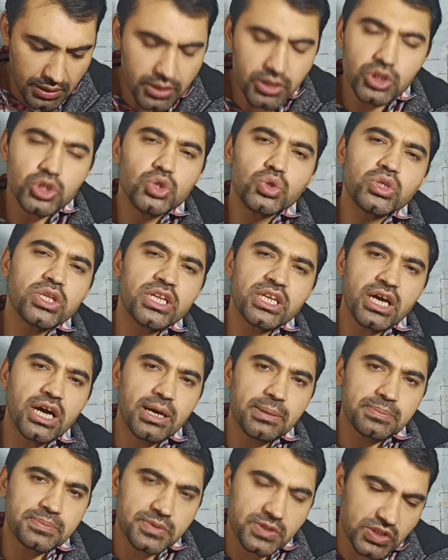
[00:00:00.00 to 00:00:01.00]
Union
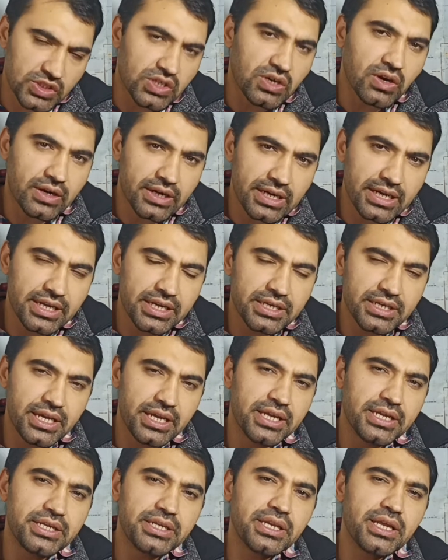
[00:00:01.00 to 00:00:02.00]
of Scotland
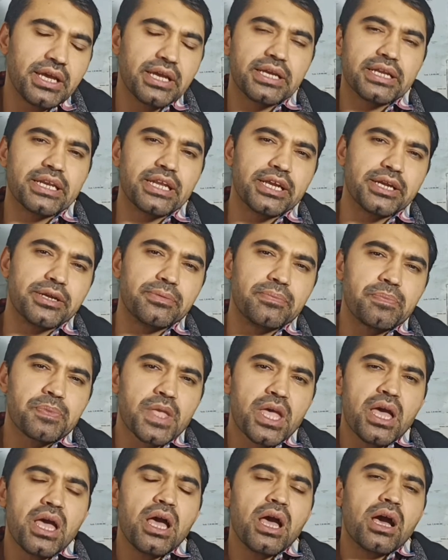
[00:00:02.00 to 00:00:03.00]
and England.
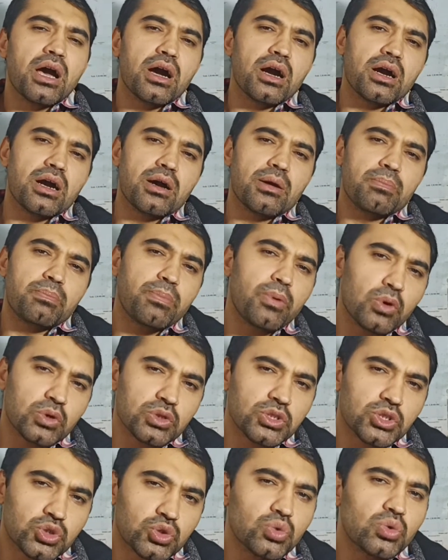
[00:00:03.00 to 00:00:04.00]
Both
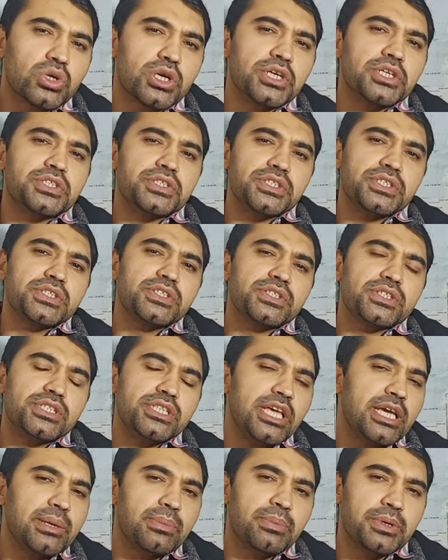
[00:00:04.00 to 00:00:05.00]
the two countries,
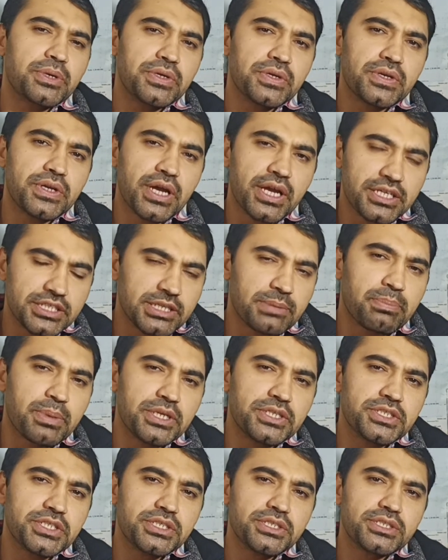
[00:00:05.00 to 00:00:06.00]
they were
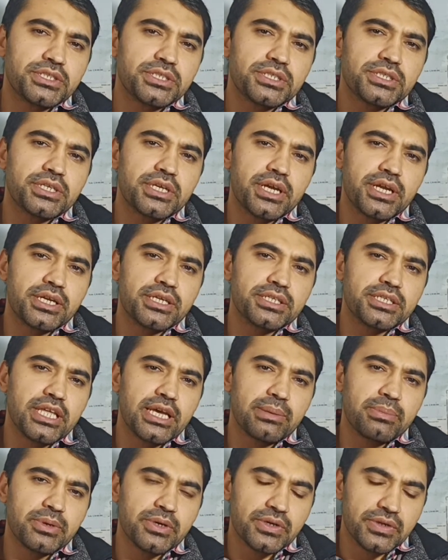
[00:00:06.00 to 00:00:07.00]
independent and
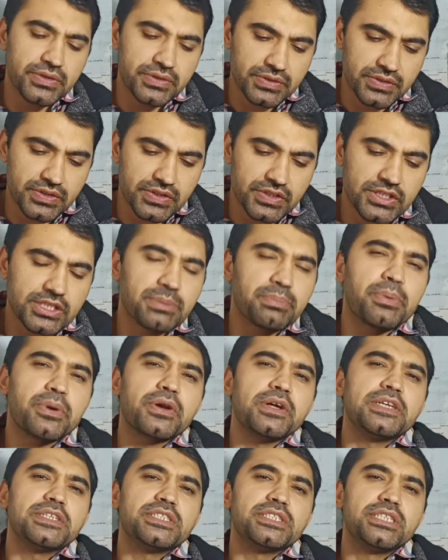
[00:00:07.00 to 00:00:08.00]
they were
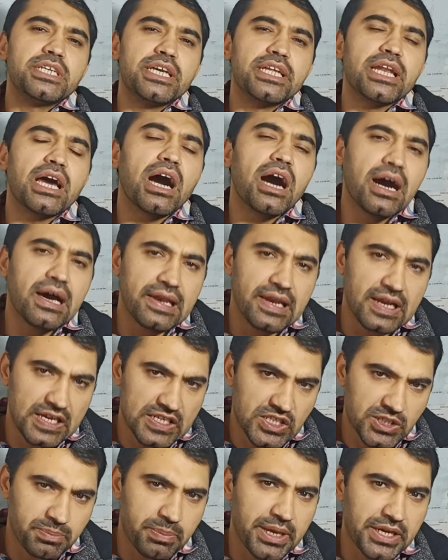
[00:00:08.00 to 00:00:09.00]
separated in all
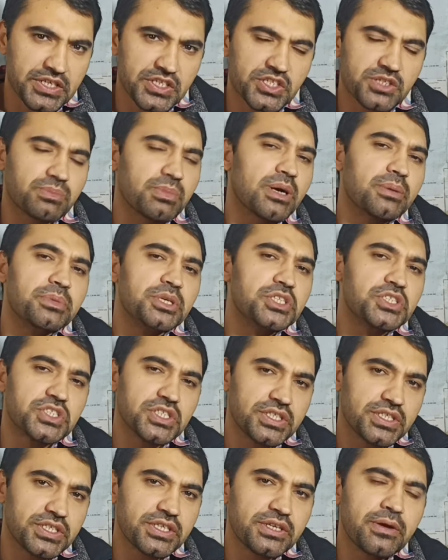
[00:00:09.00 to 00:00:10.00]
aspects from each
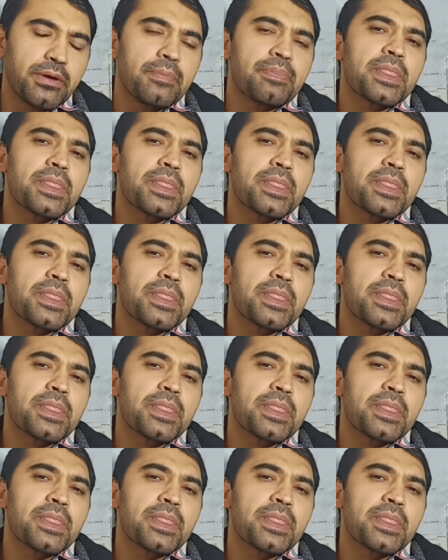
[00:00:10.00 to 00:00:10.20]
other.